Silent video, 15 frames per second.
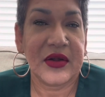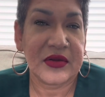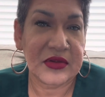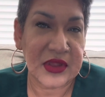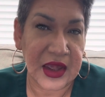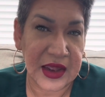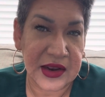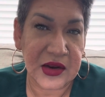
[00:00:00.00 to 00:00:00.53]

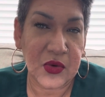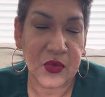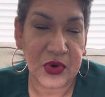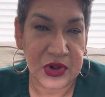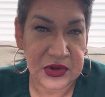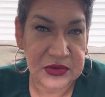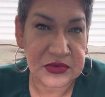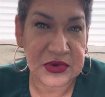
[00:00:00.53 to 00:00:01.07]
then
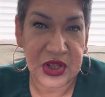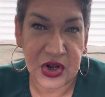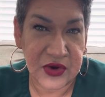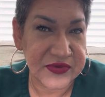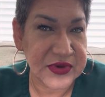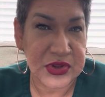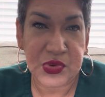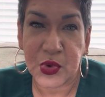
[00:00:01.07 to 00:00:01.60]
we'll,
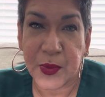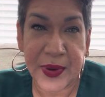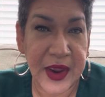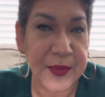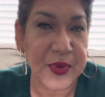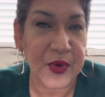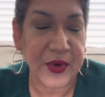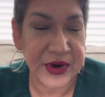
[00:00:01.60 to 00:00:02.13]
if there's more
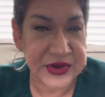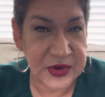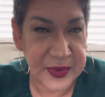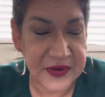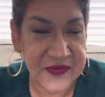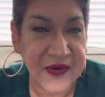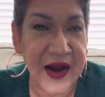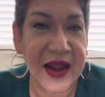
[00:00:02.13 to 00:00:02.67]
paperwork to be
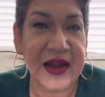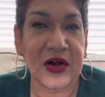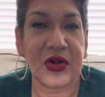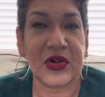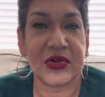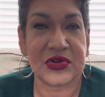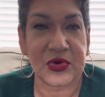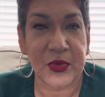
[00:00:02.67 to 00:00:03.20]

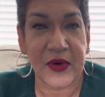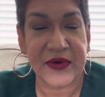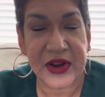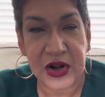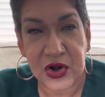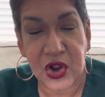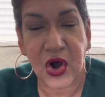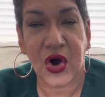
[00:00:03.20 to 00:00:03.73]
filed to move it
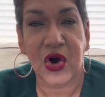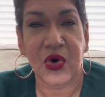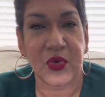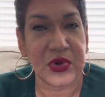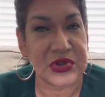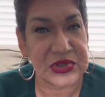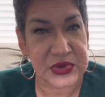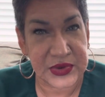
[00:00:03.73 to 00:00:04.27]
along,
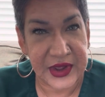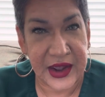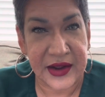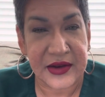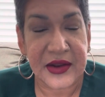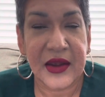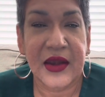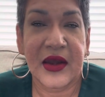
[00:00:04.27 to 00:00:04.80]
we'll do that.